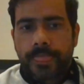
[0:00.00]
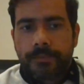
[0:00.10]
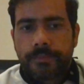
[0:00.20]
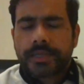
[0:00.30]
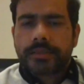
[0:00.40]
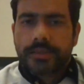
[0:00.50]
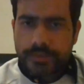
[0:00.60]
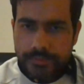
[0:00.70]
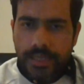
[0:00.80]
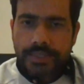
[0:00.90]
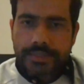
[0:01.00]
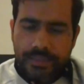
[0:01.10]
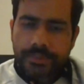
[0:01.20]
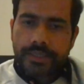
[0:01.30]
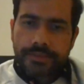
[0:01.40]
But I still
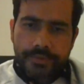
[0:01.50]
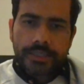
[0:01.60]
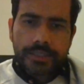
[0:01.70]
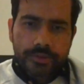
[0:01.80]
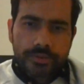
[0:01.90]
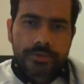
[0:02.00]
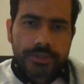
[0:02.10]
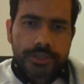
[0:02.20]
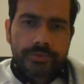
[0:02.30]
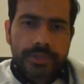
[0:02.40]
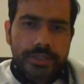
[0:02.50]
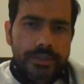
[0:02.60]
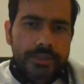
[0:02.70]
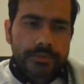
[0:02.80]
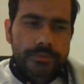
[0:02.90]
believe that, you know, you
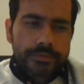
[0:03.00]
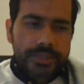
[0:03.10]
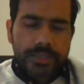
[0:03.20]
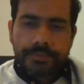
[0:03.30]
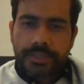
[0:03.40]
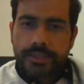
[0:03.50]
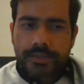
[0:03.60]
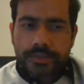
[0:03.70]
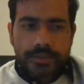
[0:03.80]
will still be